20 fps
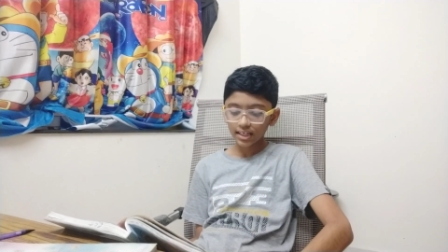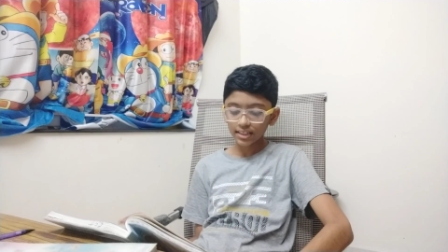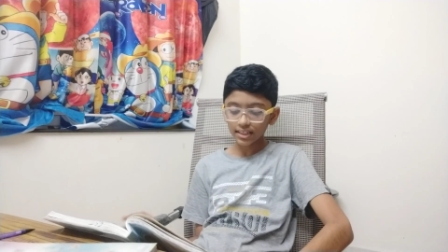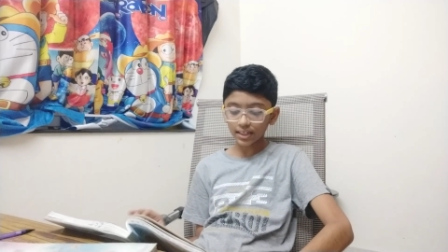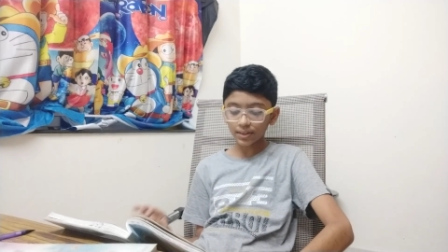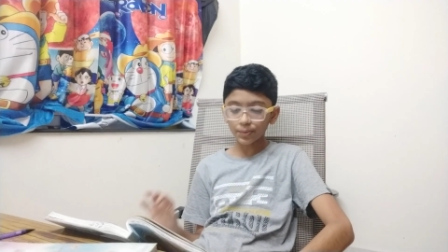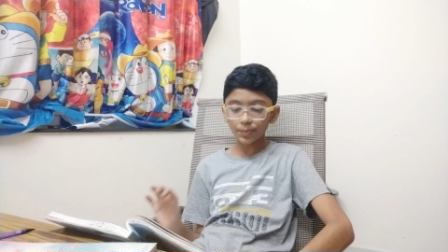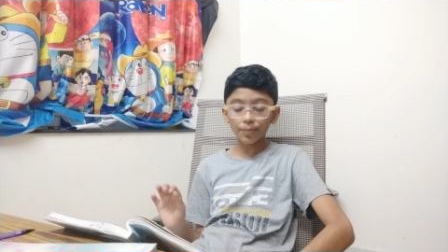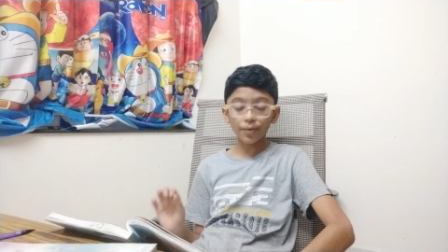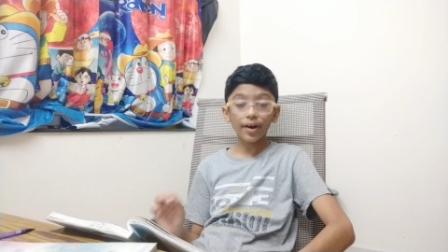
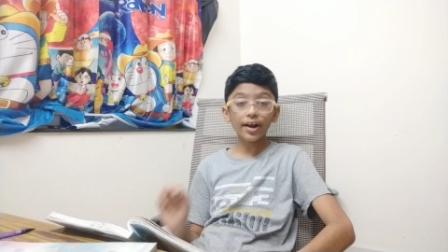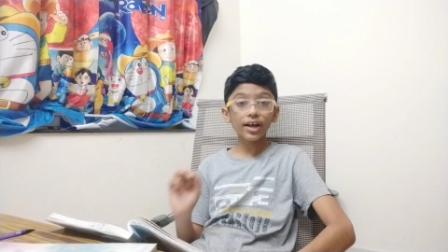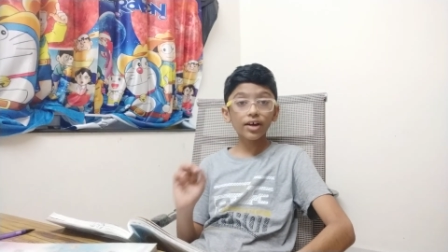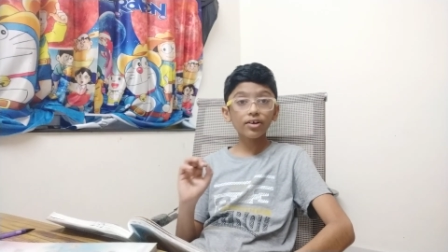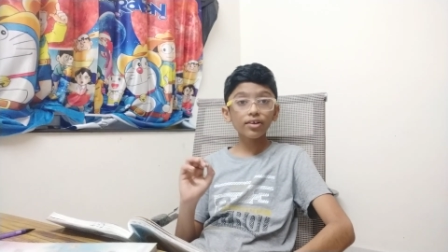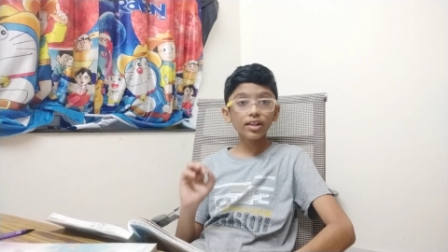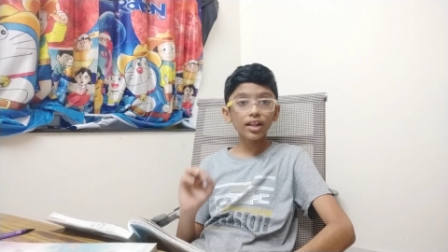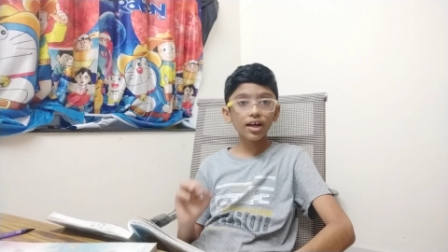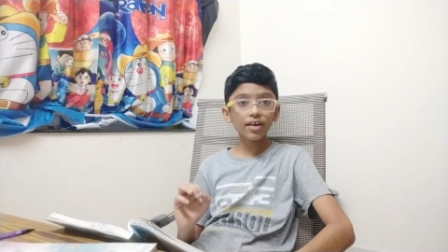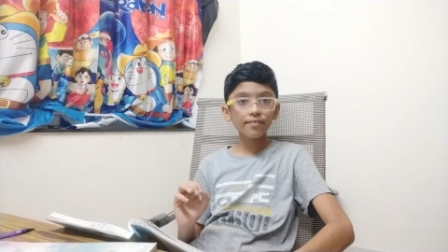that
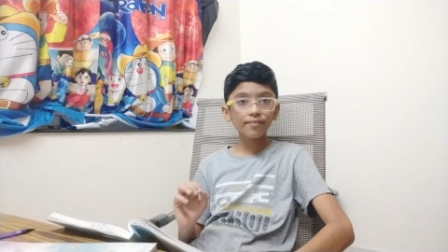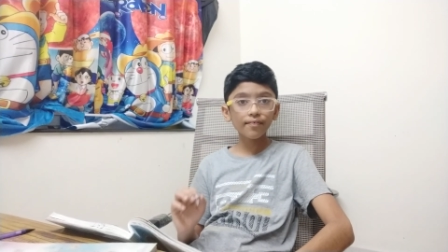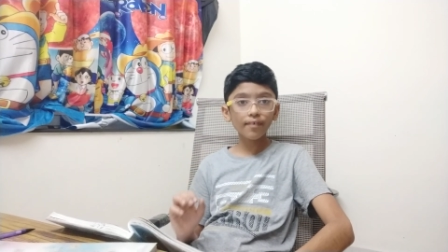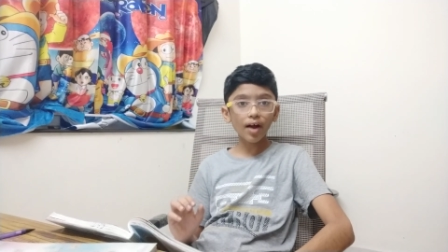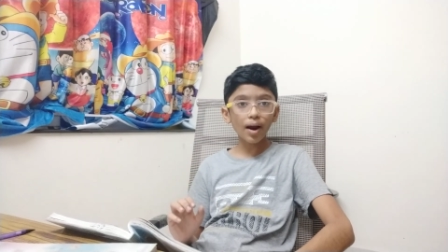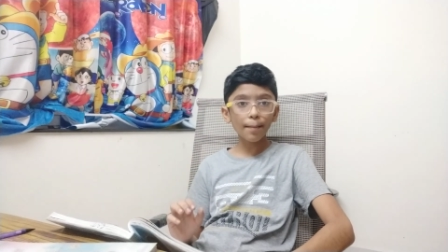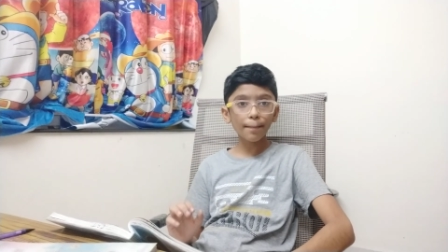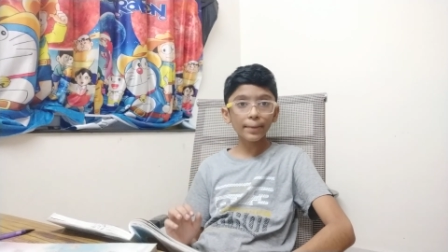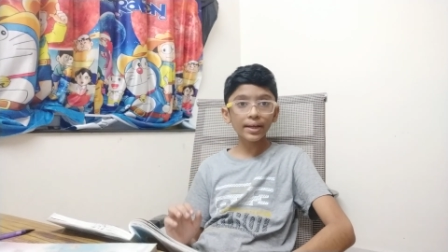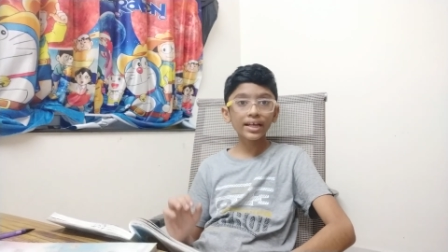regular
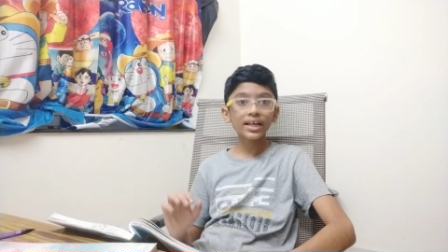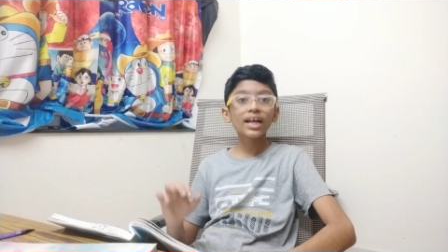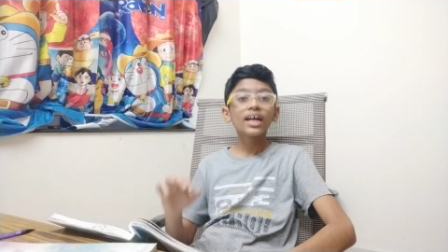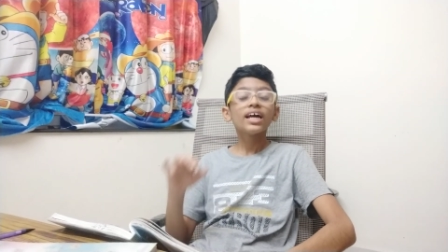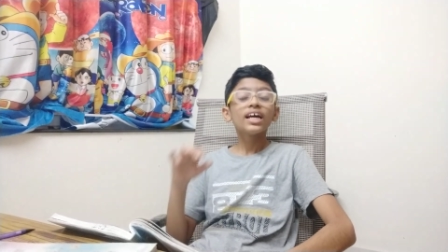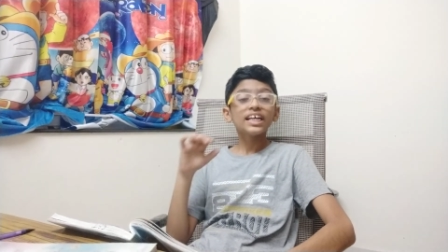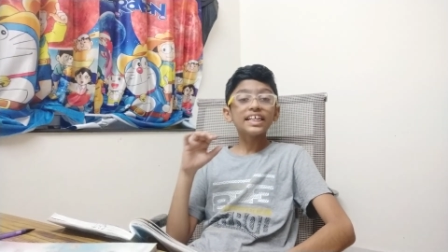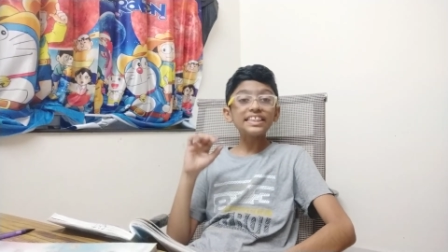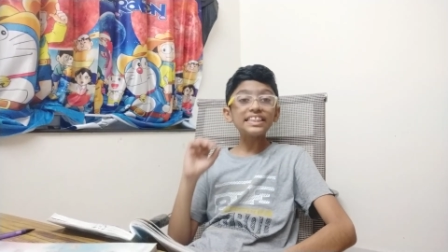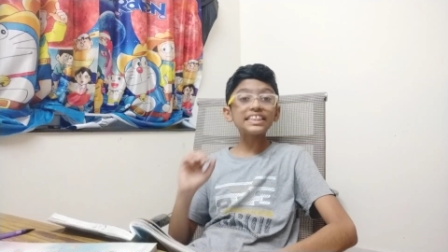farming
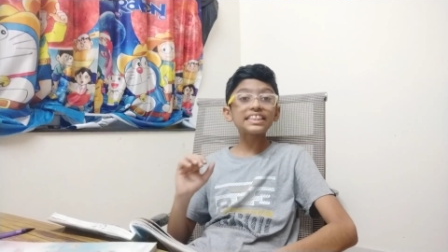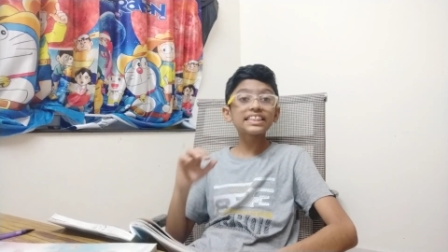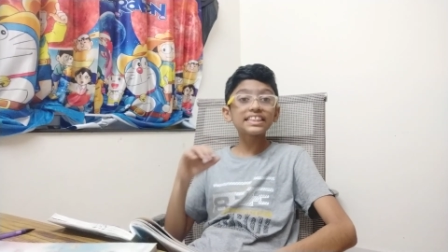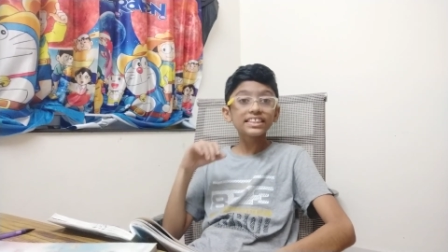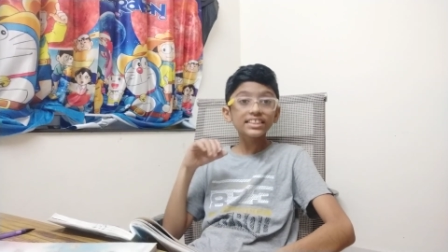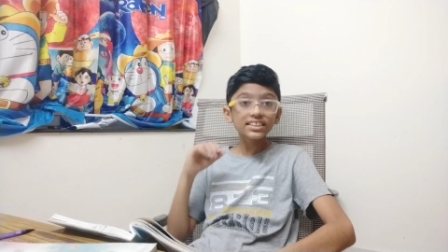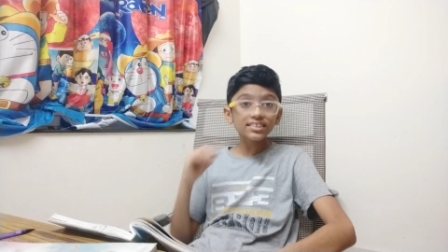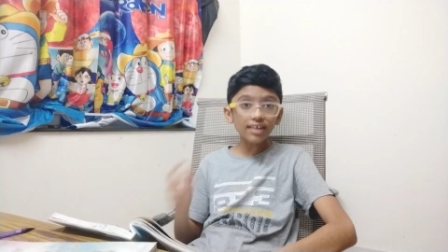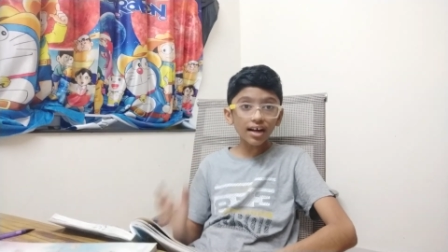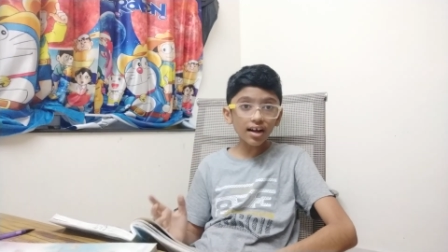is
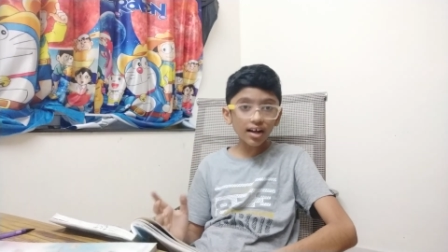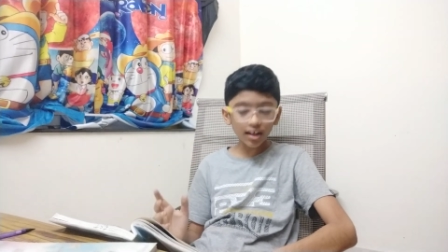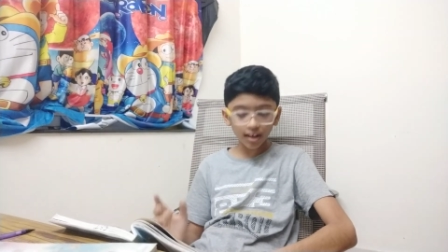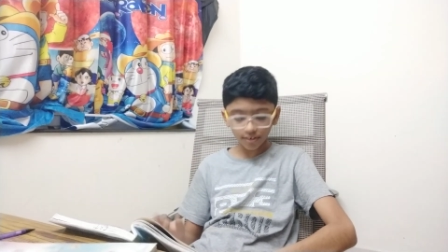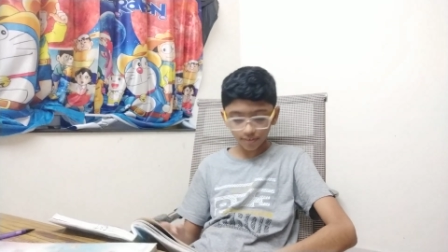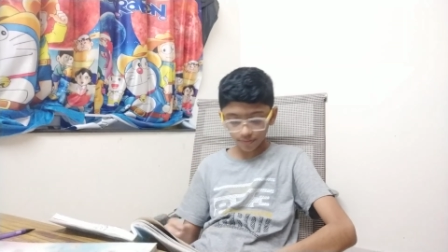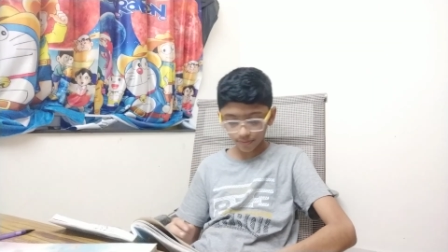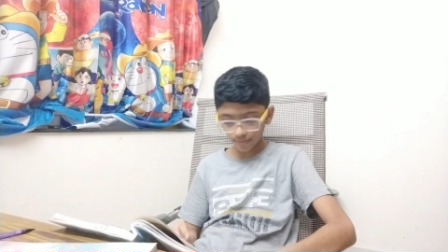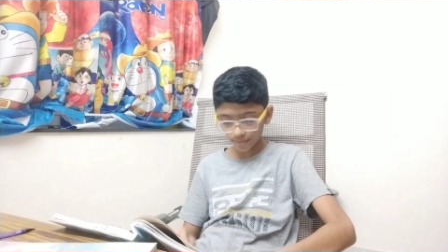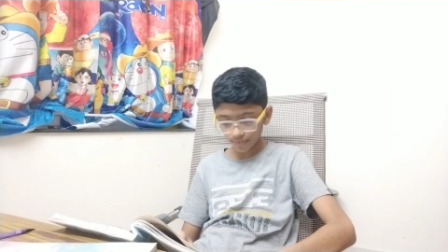tough.